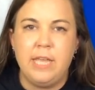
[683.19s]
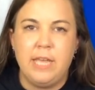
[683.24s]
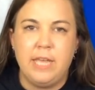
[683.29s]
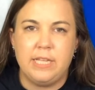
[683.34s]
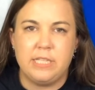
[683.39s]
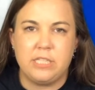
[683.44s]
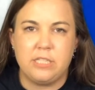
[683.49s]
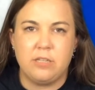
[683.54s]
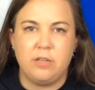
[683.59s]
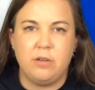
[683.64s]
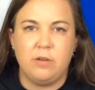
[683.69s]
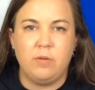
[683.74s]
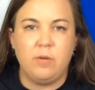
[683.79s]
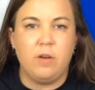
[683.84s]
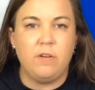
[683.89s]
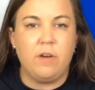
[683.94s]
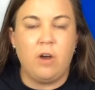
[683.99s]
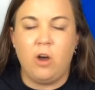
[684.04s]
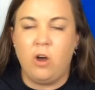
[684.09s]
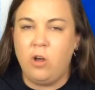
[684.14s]
And
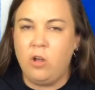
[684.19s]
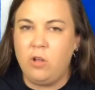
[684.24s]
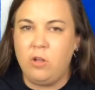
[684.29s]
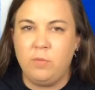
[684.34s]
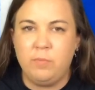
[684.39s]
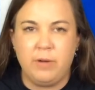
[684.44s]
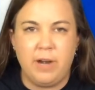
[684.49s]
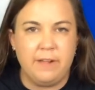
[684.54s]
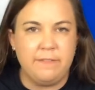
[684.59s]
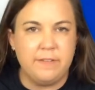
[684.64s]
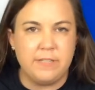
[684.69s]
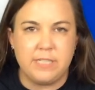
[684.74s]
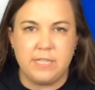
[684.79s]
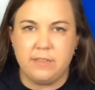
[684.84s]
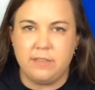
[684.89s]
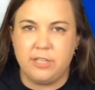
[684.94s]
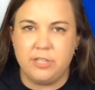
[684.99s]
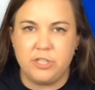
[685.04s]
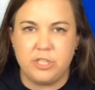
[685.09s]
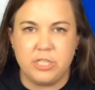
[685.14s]
so all breakfast
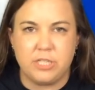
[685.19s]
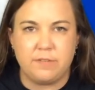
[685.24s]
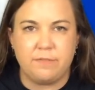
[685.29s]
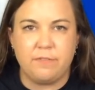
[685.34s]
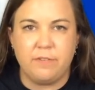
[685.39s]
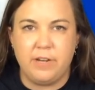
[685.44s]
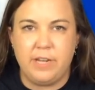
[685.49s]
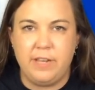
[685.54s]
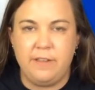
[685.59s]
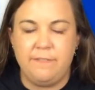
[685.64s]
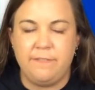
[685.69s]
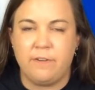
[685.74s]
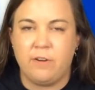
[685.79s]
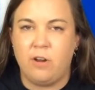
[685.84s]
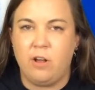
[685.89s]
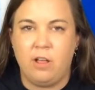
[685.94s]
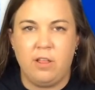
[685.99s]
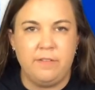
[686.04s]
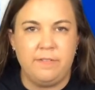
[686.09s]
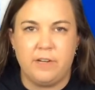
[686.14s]
and lunch is free for
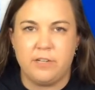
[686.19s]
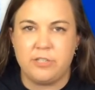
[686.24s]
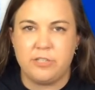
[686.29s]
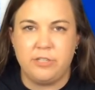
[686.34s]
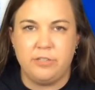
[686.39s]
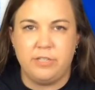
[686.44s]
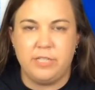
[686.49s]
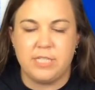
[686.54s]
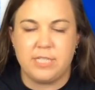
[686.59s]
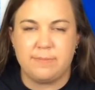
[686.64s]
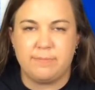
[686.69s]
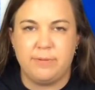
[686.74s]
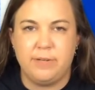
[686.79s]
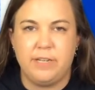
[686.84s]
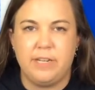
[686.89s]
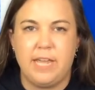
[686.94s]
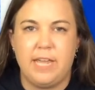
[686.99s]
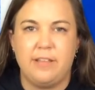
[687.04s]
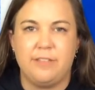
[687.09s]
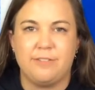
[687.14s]
all of our students
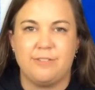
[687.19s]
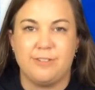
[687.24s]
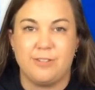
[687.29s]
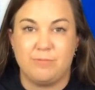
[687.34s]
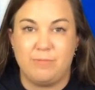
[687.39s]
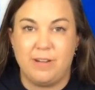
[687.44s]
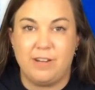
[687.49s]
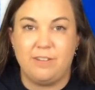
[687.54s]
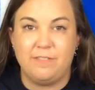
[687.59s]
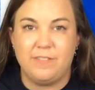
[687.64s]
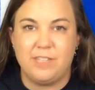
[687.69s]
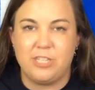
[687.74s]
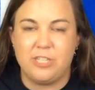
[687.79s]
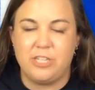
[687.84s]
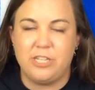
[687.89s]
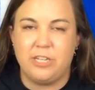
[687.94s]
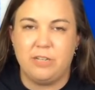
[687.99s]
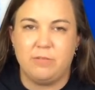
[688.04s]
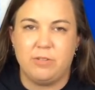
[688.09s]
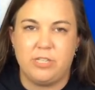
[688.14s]
pre-K through 12
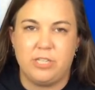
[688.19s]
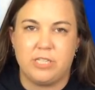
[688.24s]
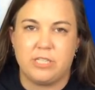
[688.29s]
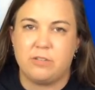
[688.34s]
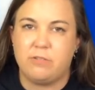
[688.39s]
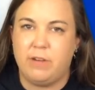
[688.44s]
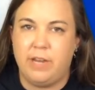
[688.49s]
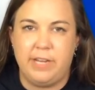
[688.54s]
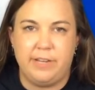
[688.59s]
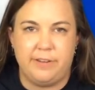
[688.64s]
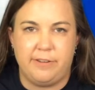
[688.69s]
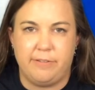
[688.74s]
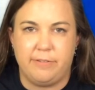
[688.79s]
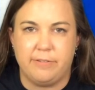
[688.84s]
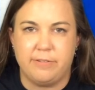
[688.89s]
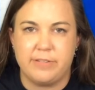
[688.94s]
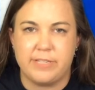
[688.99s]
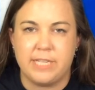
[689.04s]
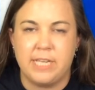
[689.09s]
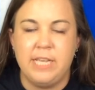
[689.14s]
this year, which is great
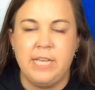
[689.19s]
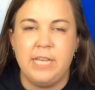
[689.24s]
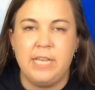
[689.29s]
news.